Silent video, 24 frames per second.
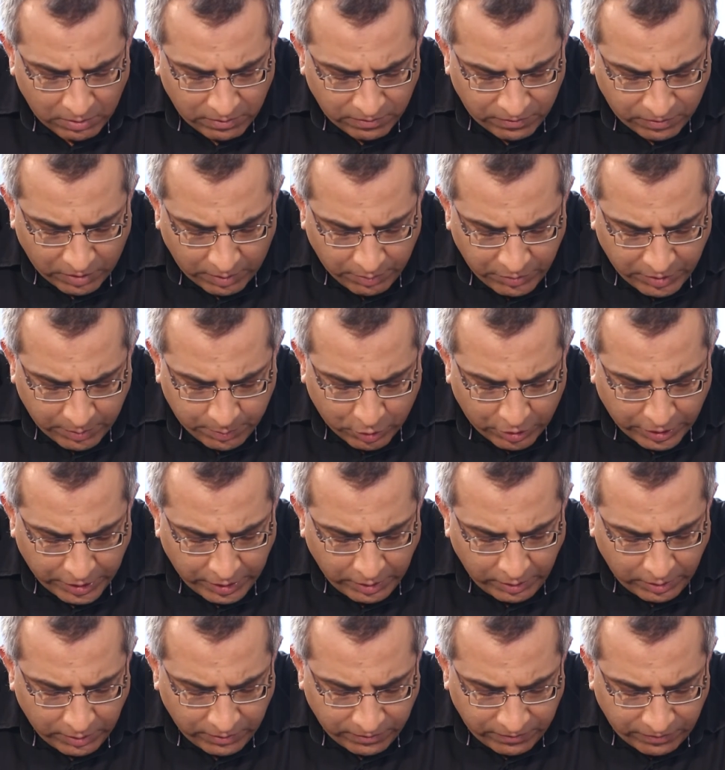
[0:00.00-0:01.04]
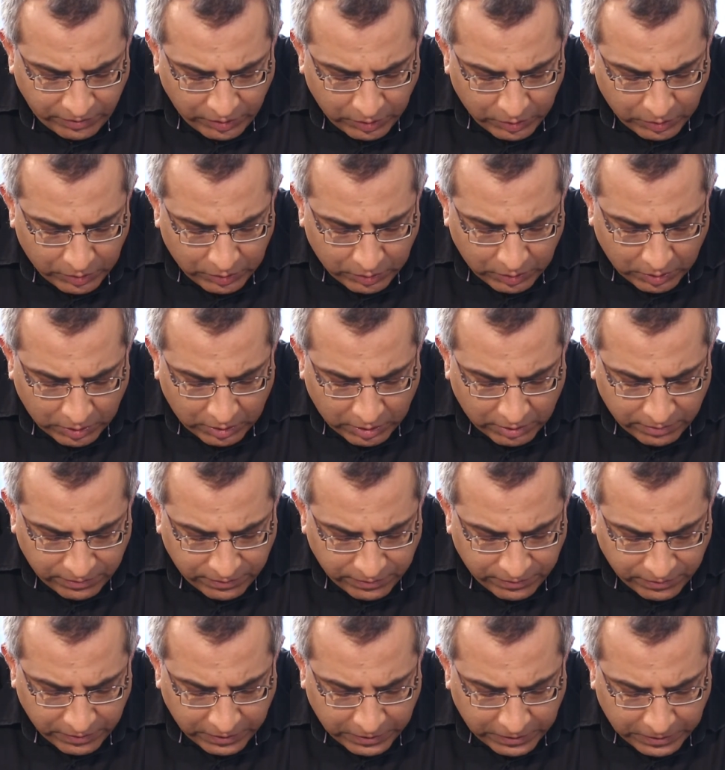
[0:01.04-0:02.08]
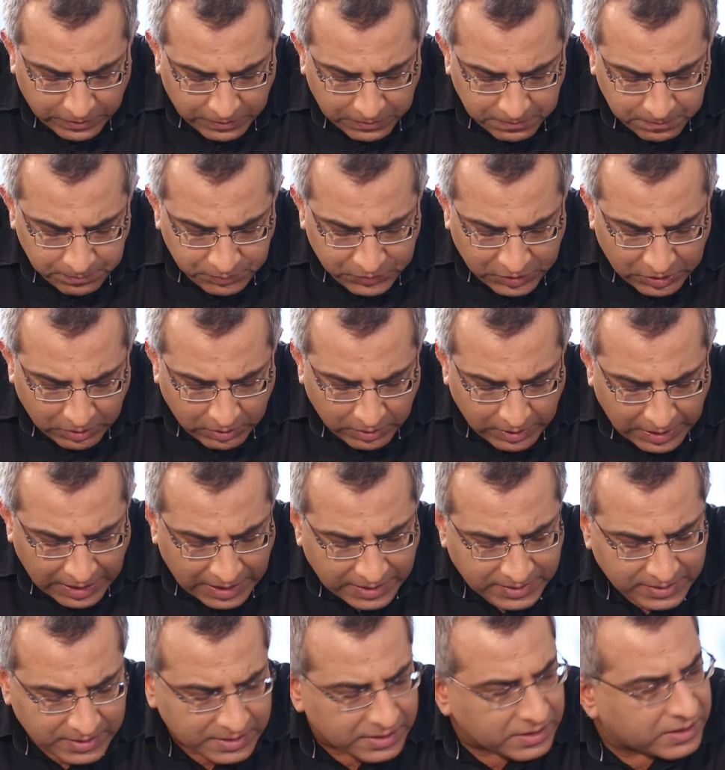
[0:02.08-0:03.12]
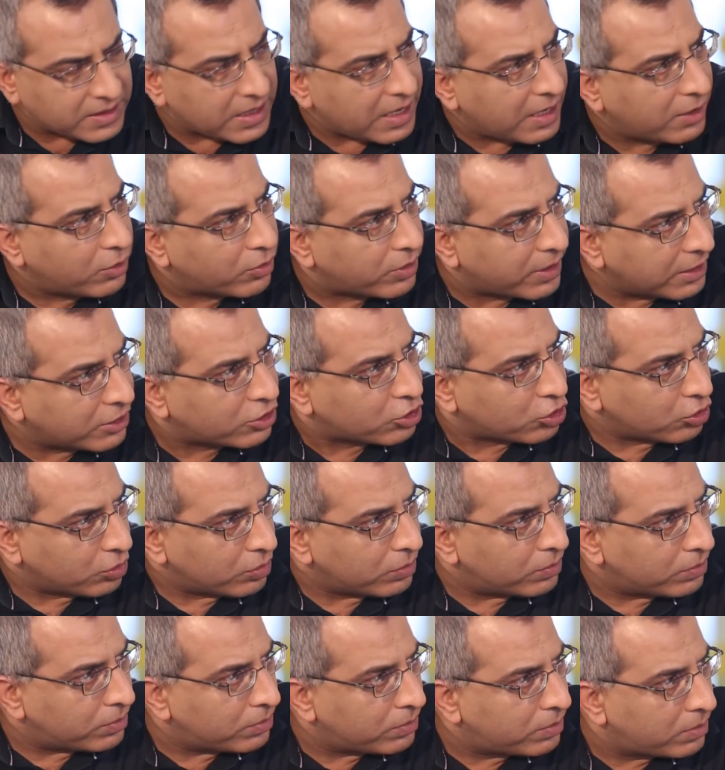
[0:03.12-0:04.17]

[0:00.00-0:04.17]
From the point of view of asset allocation,